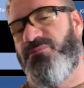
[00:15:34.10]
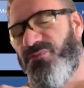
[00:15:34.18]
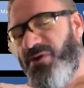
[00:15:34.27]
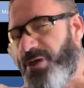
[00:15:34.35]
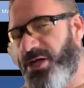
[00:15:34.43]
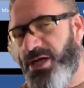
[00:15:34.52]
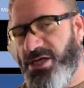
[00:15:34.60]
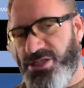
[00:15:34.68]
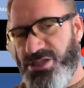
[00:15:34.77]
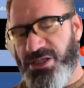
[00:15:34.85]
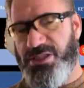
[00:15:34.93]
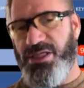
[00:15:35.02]

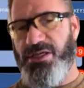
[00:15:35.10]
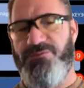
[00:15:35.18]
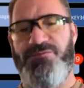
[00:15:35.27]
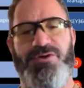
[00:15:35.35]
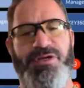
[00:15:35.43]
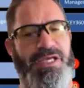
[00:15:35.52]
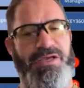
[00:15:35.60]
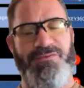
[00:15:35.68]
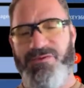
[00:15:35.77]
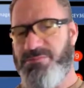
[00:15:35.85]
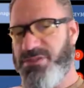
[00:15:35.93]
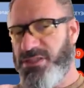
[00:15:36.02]
fabrication and delivery,
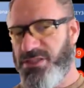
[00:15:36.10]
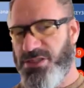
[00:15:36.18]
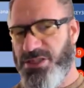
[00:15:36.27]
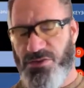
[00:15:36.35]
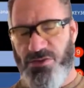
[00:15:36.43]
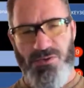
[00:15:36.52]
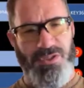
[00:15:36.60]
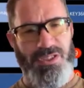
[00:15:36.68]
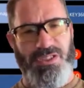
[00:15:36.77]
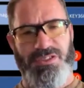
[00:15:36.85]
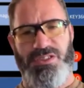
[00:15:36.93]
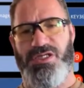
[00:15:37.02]
FMCG
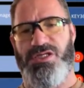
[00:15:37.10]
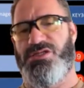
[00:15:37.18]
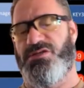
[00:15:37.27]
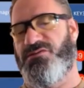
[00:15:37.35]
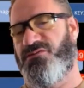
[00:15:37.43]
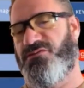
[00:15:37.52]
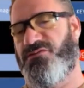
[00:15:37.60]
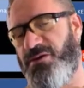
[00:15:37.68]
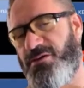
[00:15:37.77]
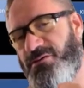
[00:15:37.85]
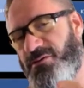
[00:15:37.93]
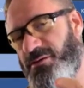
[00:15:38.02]
organizations,
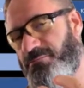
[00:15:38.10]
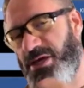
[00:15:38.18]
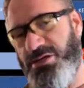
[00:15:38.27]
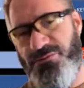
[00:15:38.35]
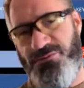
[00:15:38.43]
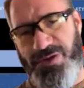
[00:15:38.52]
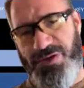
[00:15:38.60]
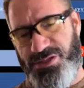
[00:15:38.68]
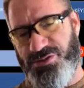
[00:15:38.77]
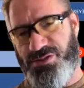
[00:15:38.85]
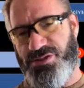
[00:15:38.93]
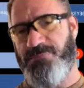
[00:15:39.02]

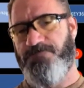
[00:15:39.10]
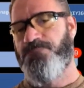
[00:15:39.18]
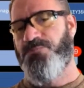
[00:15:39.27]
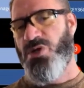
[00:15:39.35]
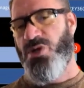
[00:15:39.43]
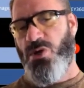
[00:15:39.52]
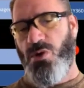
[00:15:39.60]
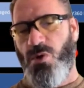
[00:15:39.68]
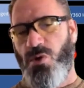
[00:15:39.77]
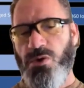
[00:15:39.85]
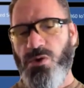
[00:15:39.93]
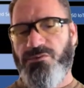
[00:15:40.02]
manufacturers.
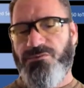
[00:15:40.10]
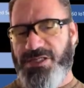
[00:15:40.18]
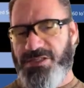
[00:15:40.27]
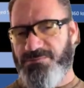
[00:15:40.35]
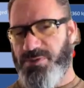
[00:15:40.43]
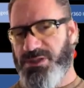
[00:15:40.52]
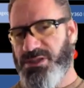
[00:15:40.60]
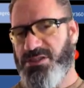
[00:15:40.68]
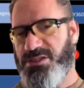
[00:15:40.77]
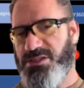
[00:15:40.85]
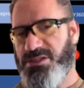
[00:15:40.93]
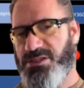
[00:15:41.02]
All of these
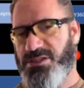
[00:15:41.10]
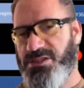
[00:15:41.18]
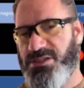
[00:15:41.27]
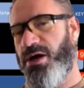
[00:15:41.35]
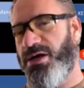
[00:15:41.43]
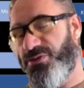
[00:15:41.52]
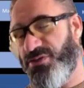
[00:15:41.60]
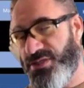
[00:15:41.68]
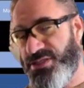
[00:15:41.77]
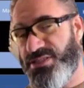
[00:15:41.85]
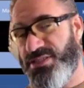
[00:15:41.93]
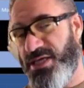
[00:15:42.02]
businesses require the
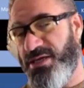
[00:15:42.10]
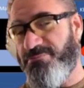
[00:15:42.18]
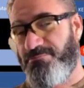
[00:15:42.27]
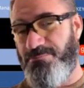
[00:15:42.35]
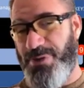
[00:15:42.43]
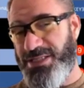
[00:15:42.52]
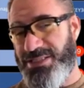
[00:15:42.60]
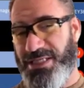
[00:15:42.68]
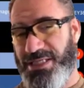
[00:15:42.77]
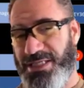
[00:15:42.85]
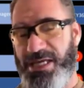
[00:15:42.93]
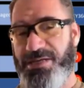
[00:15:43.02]
same
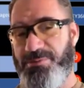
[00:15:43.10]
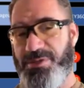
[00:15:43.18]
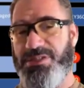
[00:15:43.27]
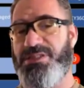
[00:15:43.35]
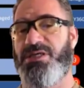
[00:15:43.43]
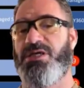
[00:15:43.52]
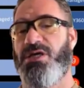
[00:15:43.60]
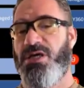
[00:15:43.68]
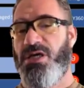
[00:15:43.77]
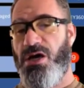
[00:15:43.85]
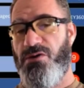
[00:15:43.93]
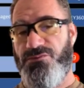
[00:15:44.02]
basic elements
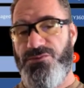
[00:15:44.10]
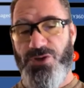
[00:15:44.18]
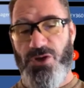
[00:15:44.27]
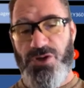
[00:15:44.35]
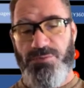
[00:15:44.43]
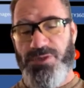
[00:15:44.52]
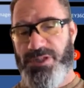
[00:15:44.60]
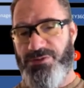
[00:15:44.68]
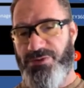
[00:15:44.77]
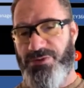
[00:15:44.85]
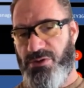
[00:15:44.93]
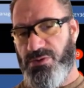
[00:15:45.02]
of document
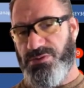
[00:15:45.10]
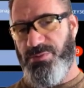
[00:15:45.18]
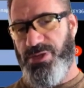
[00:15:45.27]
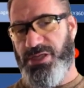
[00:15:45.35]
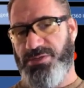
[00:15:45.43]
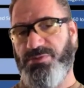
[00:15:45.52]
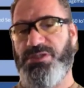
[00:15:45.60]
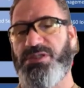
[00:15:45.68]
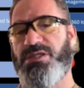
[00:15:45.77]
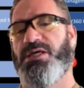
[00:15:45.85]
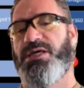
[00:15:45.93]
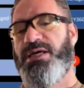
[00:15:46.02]
and records management.
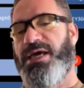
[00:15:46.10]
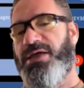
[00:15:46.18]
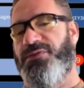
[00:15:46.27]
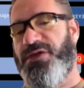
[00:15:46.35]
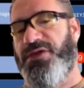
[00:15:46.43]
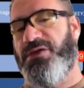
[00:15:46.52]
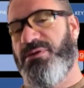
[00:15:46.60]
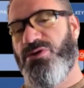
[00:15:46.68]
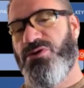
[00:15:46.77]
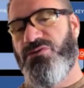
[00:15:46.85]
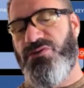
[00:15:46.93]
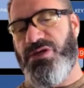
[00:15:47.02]
And then we
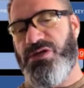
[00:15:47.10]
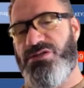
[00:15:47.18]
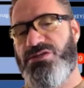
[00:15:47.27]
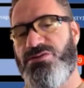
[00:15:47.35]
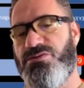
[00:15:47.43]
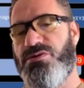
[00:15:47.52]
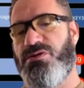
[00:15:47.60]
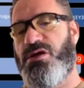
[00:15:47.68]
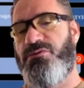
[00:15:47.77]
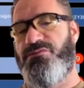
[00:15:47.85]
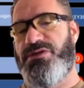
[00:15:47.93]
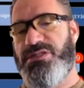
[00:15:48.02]
move into,
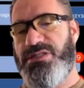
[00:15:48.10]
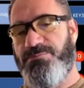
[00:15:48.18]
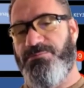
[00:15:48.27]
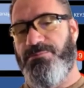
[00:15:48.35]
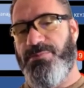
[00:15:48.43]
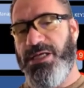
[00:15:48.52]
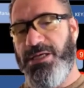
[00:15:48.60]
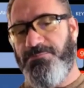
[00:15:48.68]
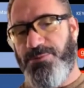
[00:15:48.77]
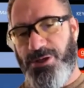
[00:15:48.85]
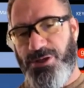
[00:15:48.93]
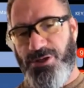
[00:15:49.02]
obviously,
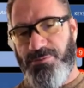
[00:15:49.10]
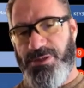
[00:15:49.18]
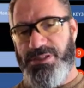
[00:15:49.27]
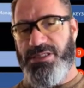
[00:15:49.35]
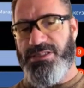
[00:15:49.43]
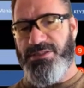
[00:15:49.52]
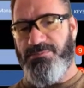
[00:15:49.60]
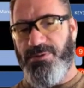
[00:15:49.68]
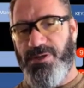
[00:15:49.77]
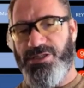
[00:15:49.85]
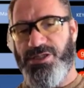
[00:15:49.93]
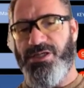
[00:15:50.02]
e-procurement and
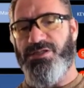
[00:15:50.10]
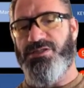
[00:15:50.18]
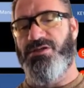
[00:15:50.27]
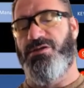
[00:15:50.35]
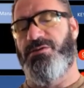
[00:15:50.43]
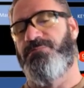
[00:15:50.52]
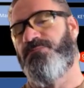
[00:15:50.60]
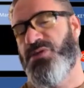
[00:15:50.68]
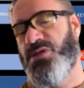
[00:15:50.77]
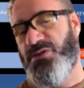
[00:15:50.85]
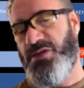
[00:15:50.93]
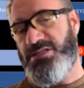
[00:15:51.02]
supply chain. So
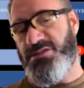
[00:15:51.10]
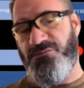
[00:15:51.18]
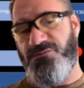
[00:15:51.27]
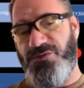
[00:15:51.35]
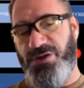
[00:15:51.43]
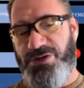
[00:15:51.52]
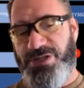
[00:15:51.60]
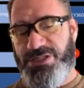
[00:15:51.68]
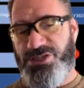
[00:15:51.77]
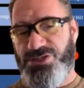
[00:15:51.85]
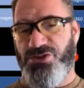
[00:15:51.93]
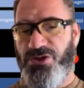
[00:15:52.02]
that's a very
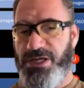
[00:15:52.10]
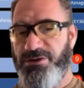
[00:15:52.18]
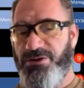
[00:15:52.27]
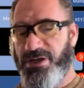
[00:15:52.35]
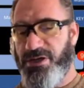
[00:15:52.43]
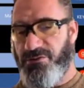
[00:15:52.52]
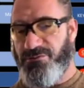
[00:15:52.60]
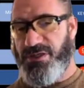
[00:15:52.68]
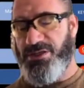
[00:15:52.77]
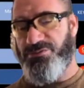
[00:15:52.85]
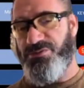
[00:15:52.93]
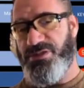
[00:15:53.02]
strong area of
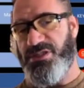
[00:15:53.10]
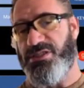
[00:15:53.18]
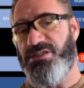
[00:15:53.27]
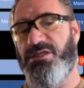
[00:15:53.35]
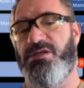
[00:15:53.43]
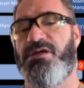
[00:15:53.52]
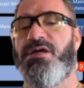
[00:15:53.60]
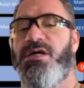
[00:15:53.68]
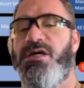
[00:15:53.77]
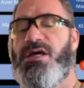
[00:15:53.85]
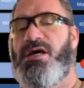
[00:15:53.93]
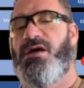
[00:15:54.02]
KEY360,
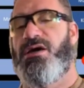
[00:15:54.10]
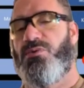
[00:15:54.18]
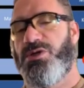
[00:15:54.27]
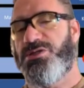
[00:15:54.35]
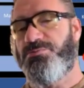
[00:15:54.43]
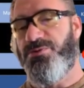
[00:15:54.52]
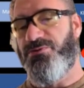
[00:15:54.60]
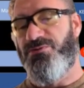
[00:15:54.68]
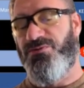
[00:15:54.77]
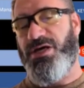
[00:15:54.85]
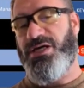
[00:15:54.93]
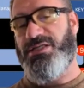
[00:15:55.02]
which
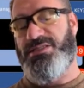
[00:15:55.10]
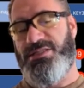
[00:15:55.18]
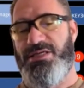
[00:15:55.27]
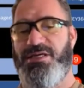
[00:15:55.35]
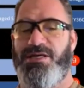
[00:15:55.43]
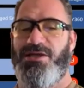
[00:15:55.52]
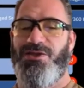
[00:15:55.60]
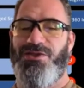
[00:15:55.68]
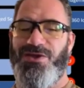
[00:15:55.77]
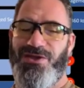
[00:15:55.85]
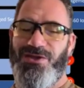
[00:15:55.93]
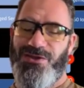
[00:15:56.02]
provides
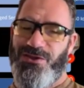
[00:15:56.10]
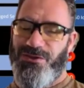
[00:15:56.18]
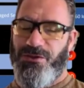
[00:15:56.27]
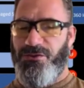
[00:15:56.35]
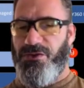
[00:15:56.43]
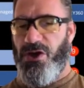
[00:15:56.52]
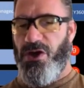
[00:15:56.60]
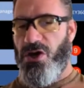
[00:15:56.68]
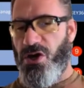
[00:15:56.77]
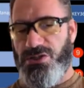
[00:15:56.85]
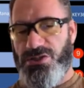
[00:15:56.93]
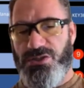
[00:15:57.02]
the
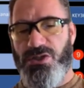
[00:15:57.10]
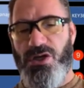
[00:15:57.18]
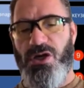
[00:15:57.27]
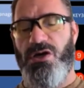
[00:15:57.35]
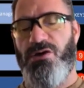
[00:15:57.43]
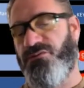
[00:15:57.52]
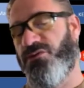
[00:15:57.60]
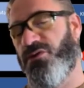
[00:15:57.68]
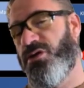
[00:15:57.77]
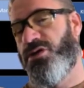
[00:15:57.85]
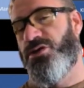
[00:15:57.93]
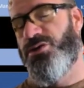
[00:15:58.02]
heart of
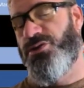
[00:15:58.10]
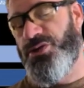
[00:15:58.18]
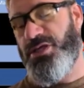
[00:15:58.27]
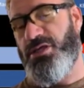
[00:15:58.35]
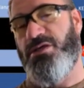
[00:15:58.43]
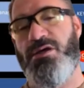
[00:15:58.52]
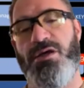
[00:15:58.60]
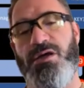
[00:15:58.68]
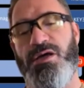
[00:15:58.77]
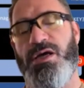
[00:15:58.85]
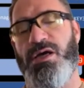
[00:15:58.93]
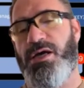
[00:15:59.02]
the
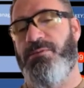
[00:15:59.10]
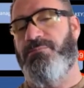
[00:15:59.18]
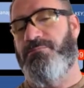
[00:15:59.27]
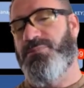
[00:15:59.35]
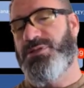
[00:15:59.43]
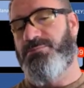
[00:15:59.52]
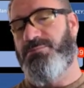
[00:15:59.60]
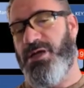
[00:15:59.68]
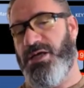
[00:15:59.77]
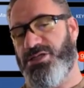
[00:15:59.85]
supply